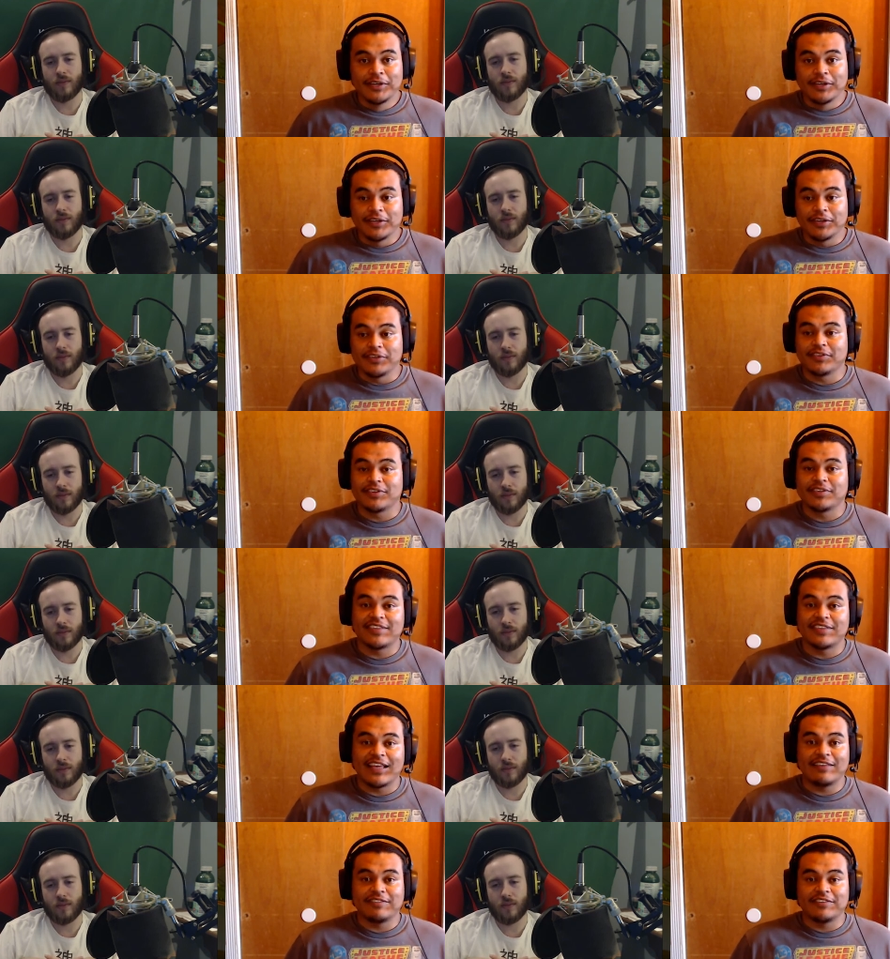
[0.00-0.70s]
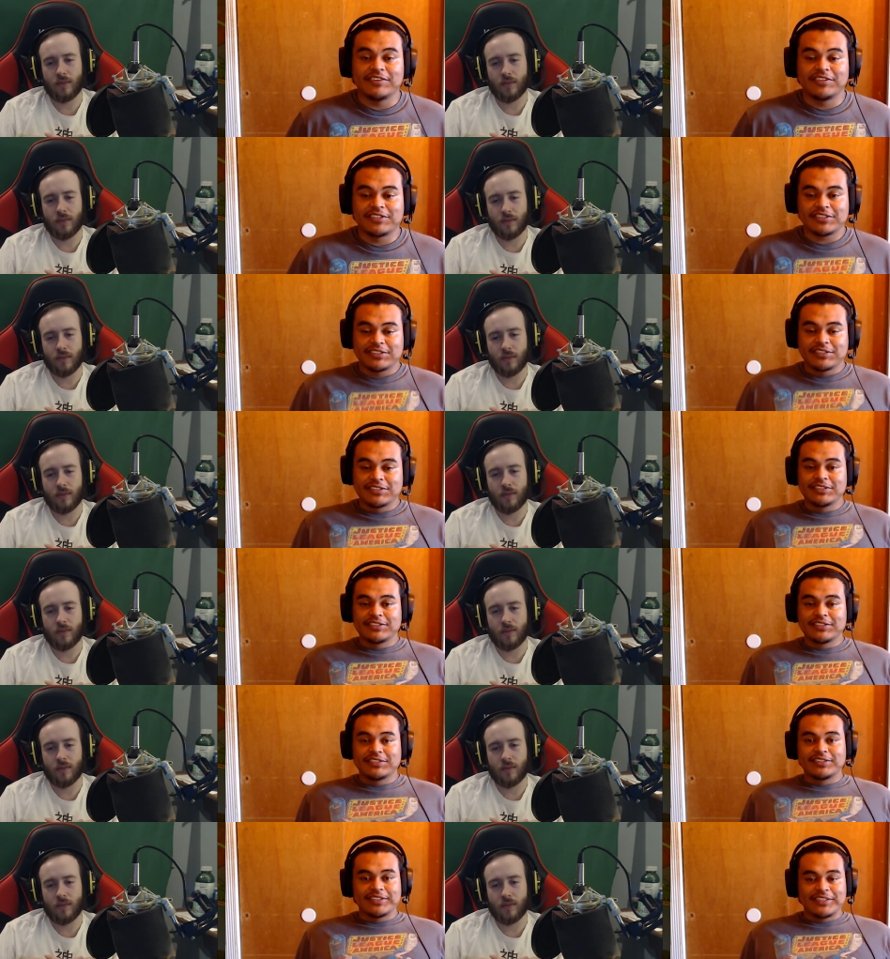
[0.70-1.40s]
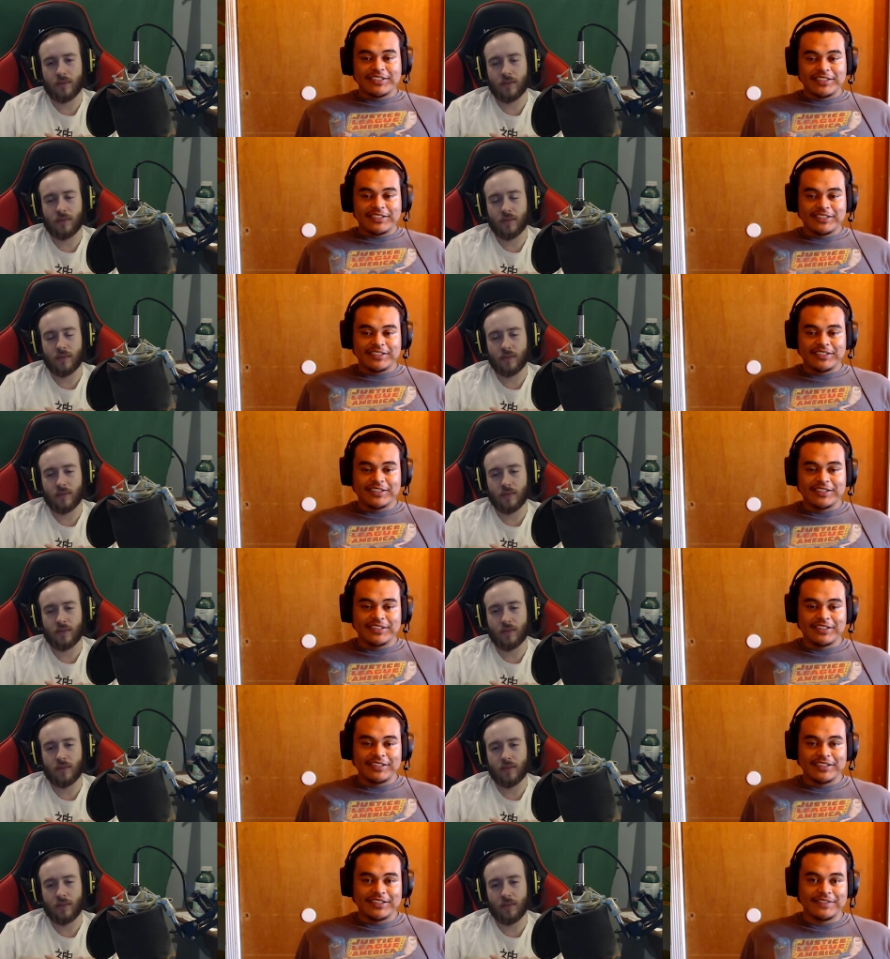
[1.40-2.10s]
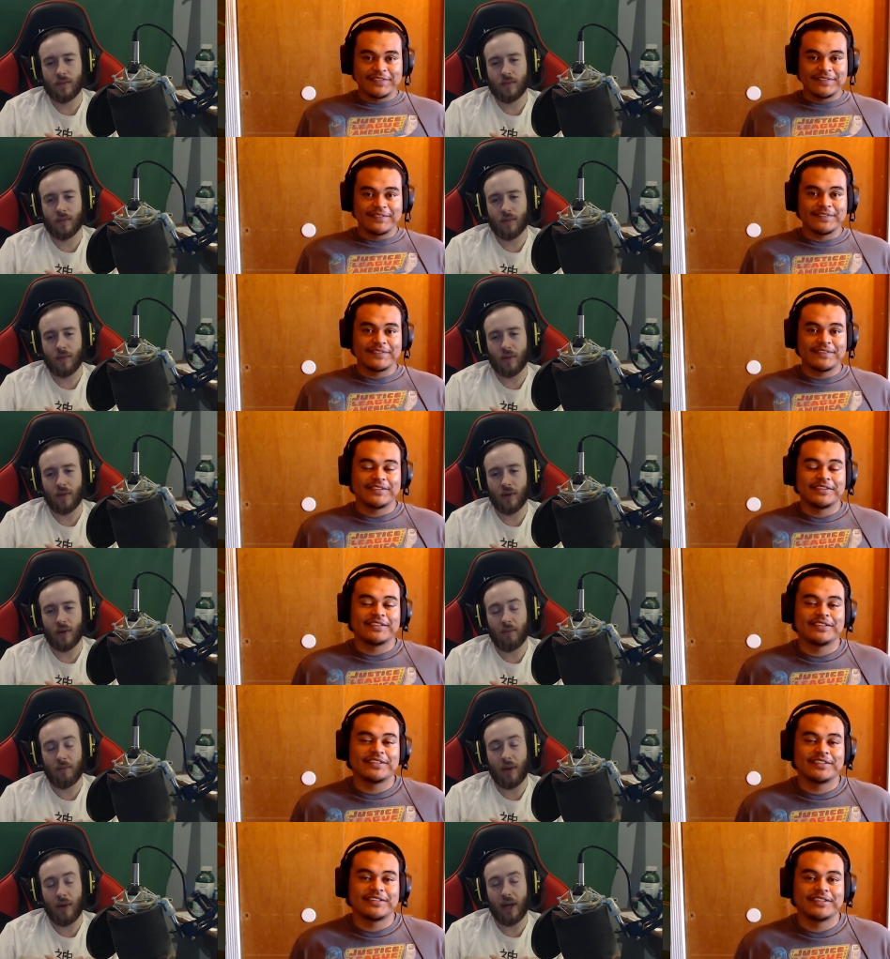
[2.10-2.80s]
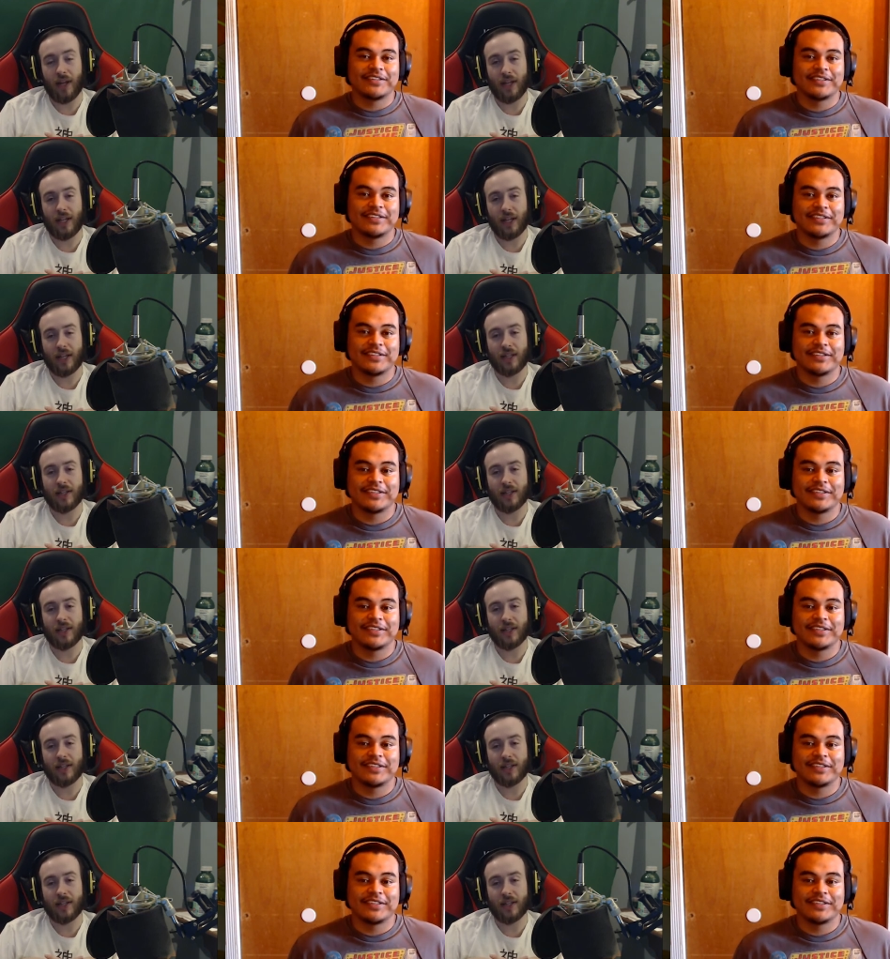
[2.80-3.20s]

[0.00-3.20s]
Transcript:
Speaker 1: he's a savage.
Speaker 2: Man, he could. He,